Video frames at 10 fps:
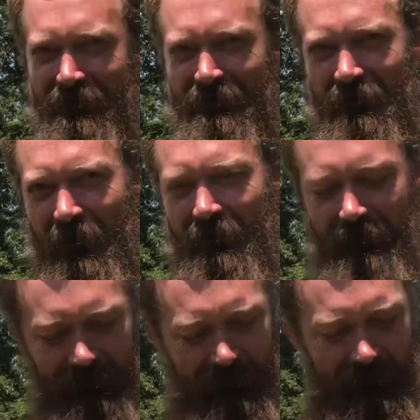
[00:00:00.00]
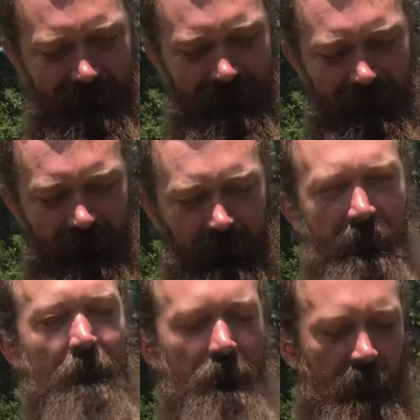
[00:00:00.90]
to rack the slide on this thing.
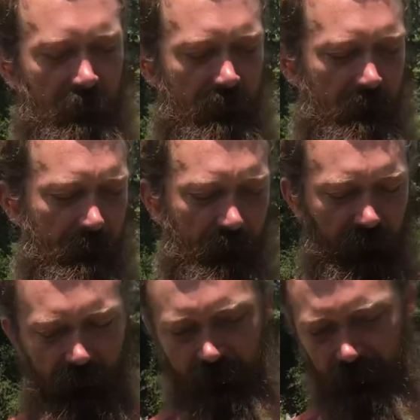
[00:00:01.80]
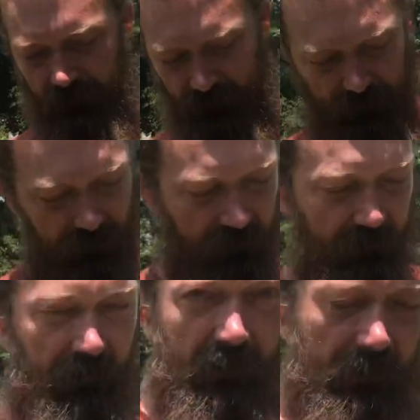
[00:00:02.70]
Uh, I